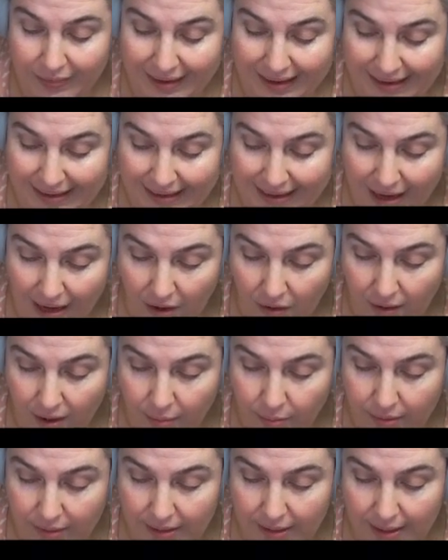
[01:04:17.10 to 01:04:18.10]
Now, I
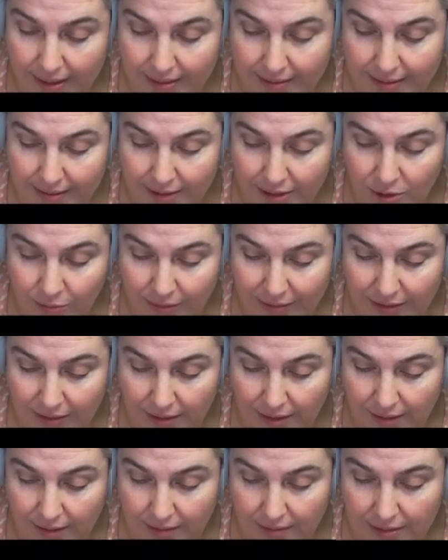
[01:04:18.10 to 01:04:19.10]
realize I just spent a
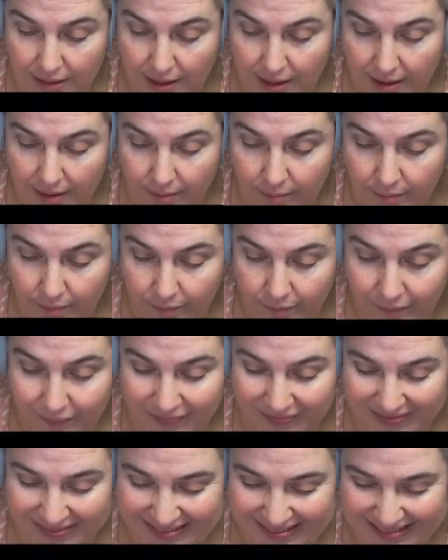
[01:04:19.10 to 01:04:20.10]
lot of time
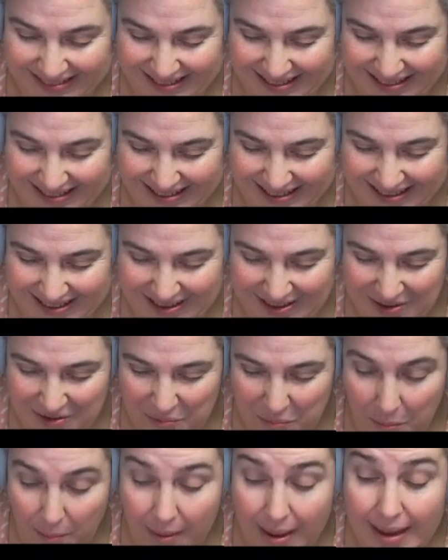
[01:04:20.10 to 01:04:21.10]

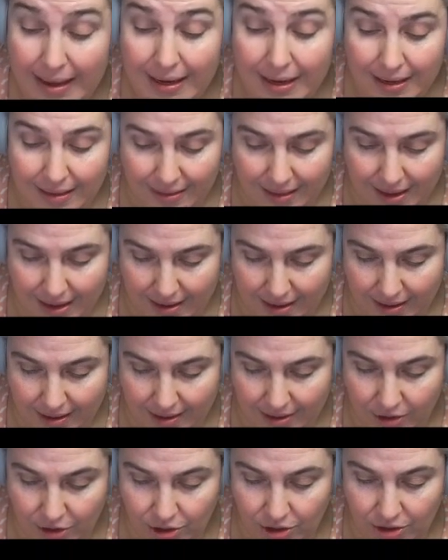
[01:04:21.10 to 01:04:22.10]
making that
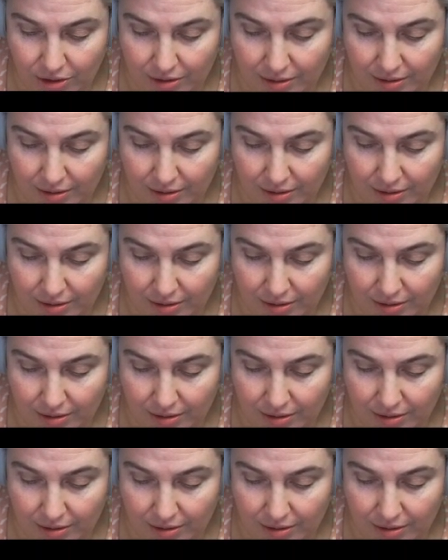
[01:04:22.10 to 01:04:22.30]
edge.